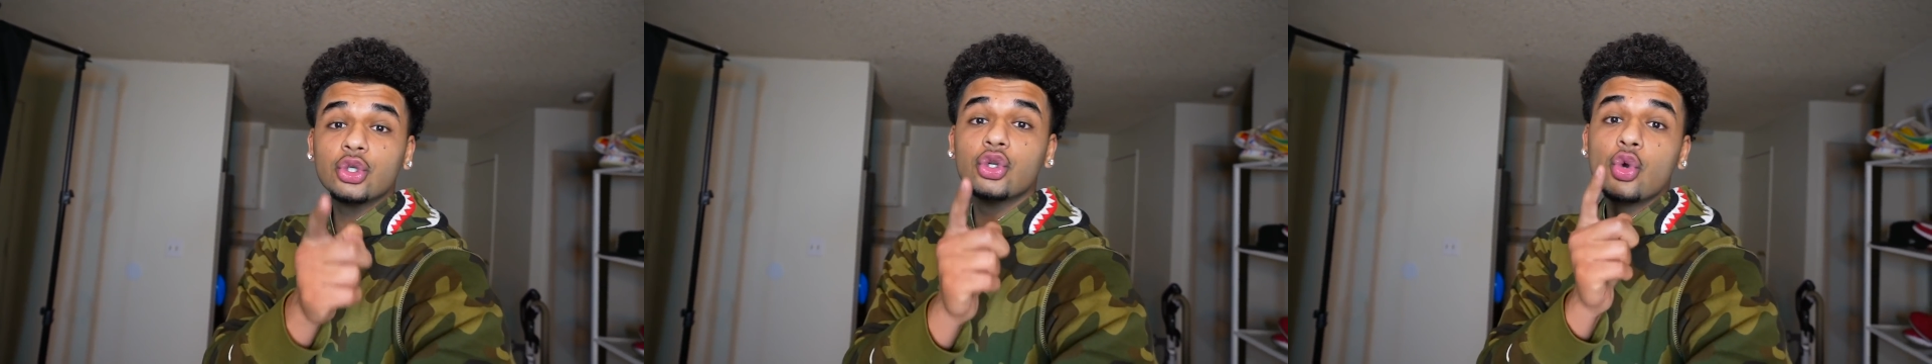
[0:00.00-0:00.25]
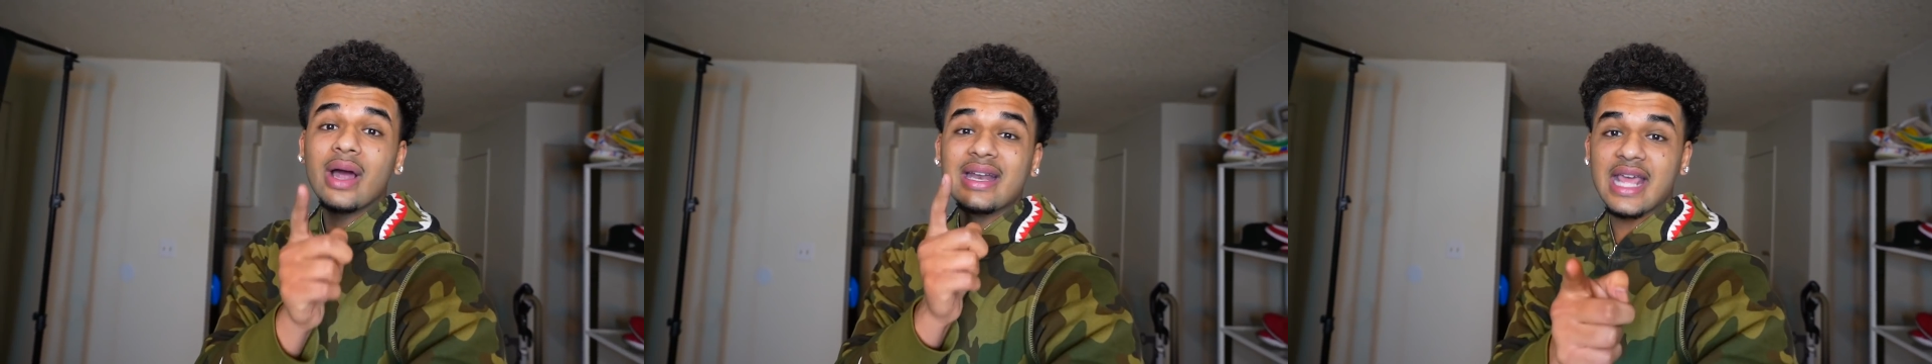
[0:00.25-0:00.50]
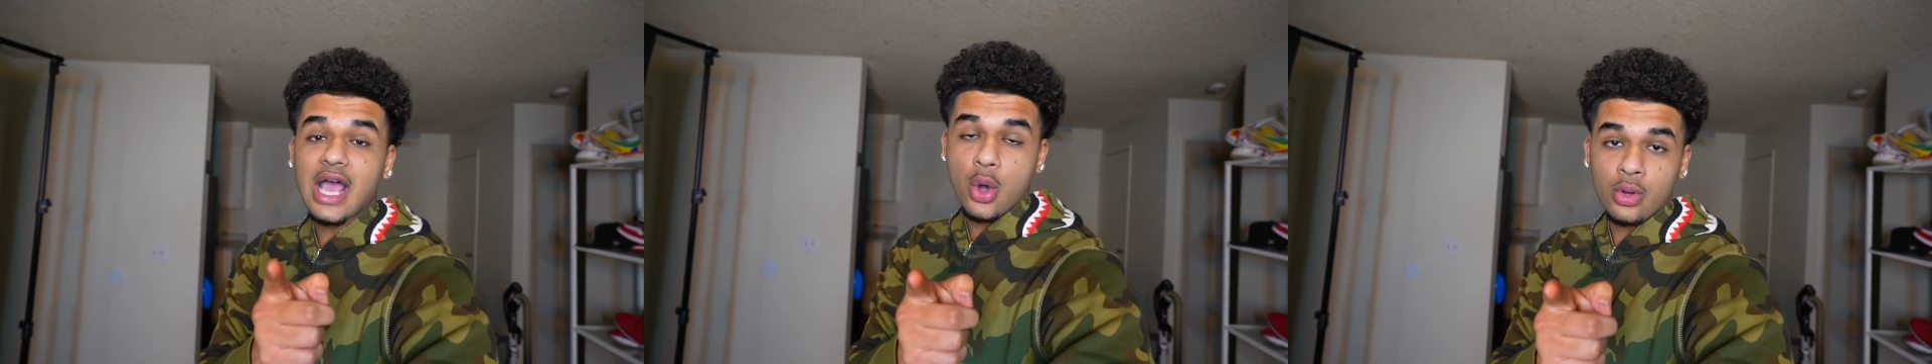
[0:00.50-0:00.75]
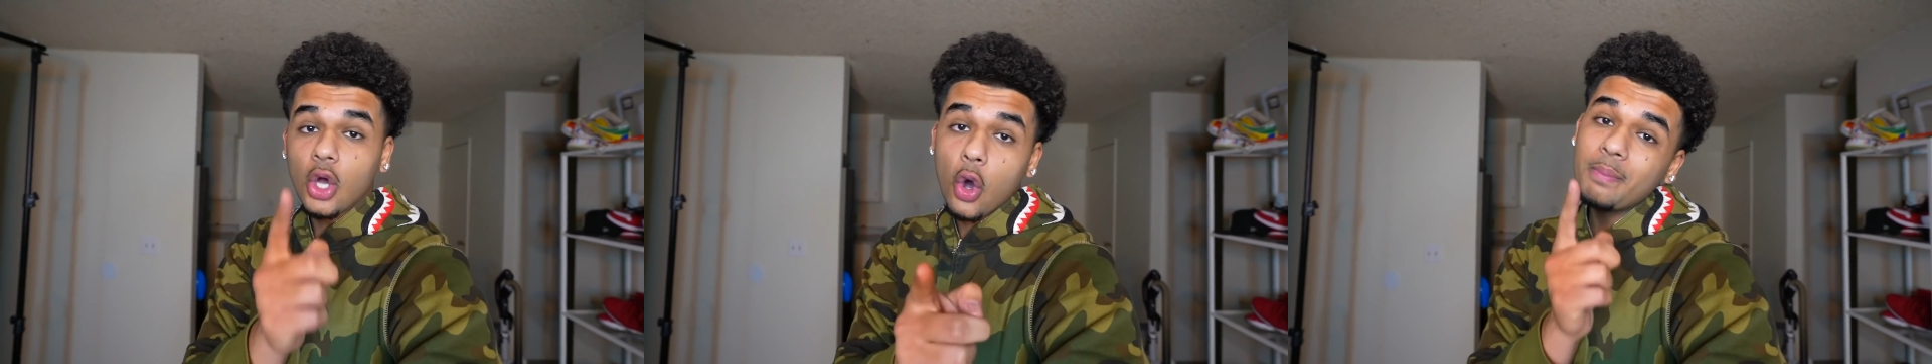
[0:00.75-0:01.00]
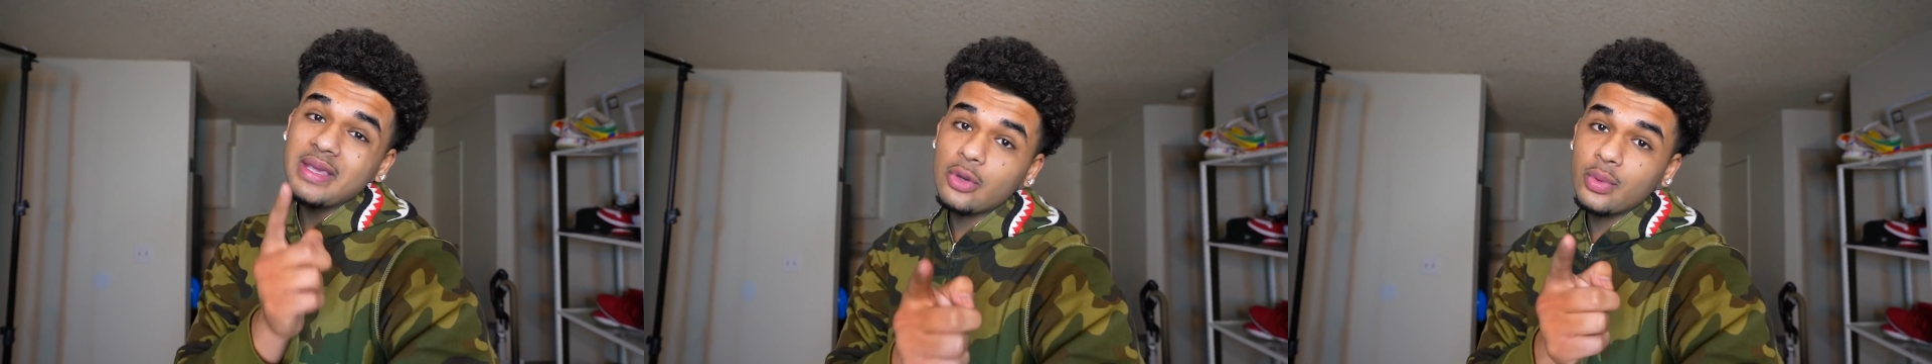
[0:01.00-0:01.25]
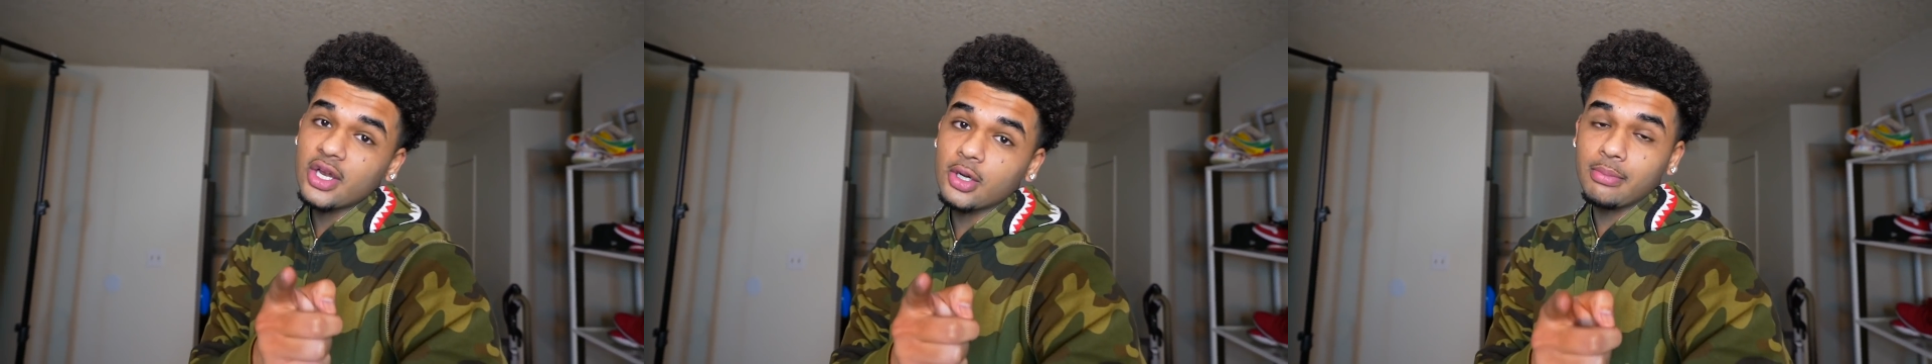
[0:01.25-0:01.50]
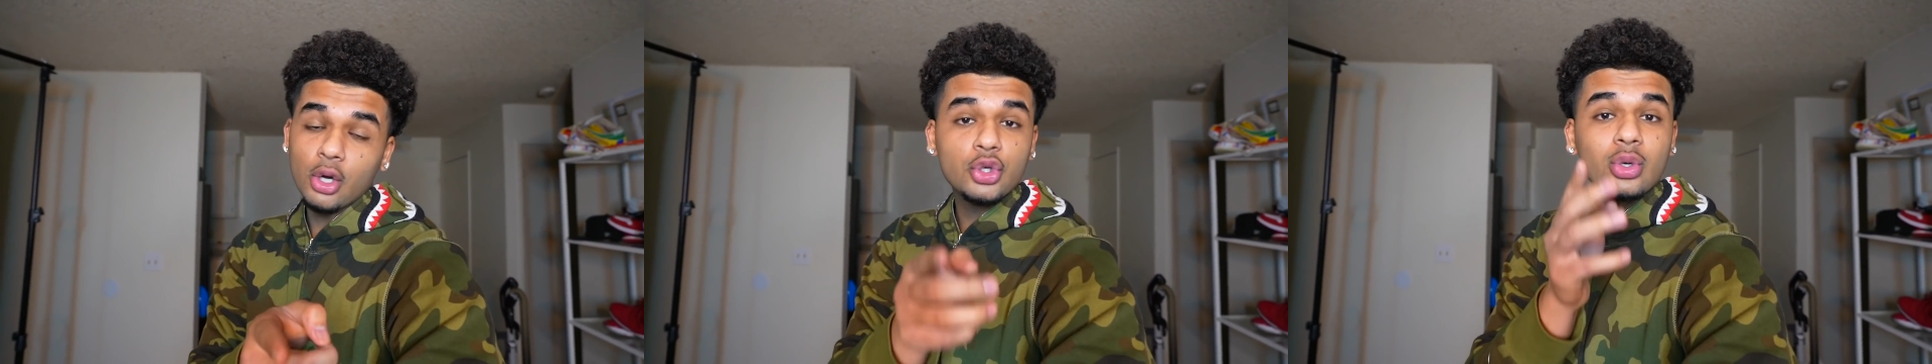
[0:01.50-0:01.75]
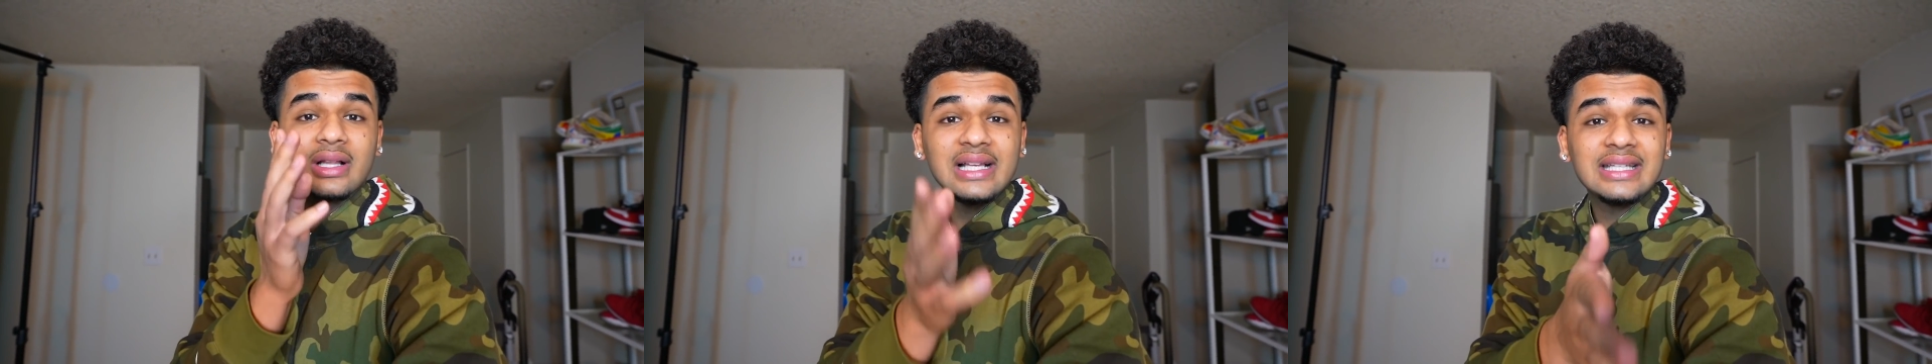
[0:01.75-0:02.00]
you to do right now, don't be weird, bro.
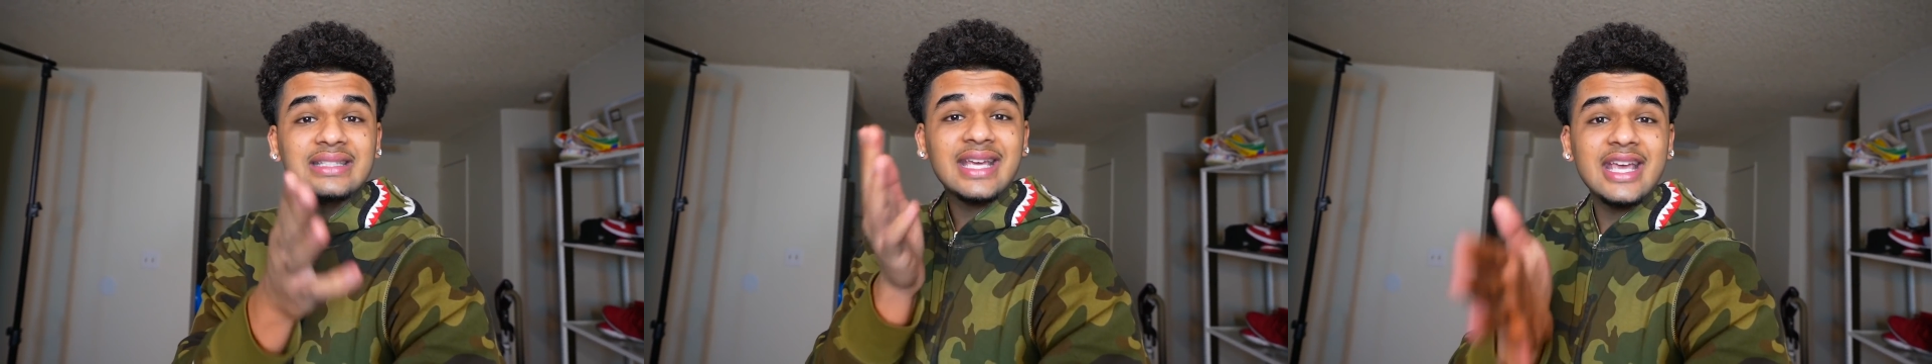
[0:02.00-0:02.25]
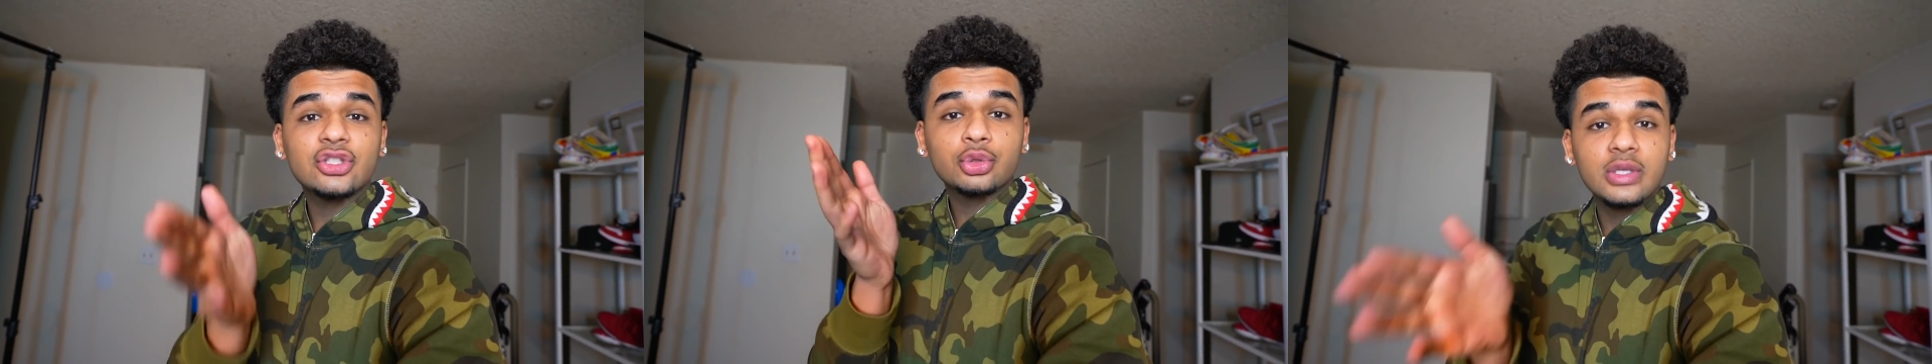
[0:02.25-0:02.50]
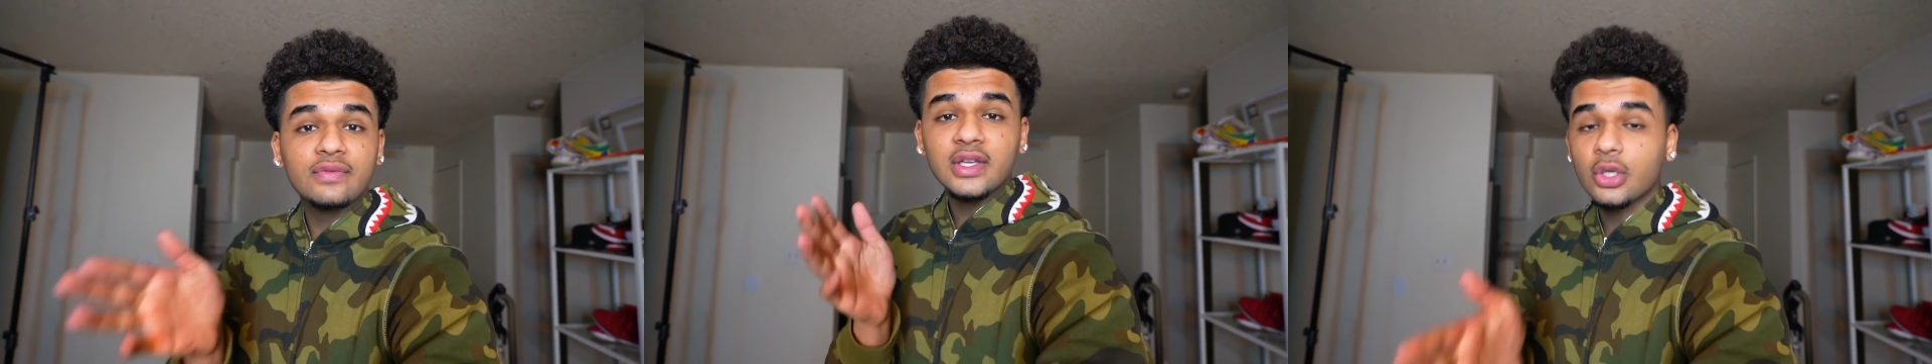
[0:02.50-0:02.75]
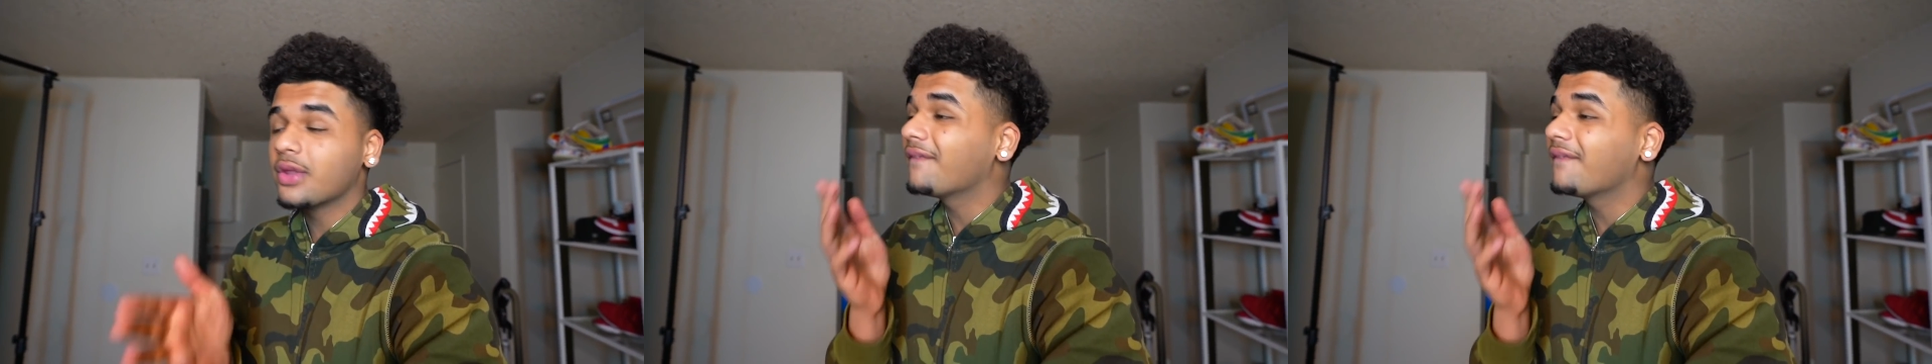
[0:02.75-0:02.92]
You click the JS3 video.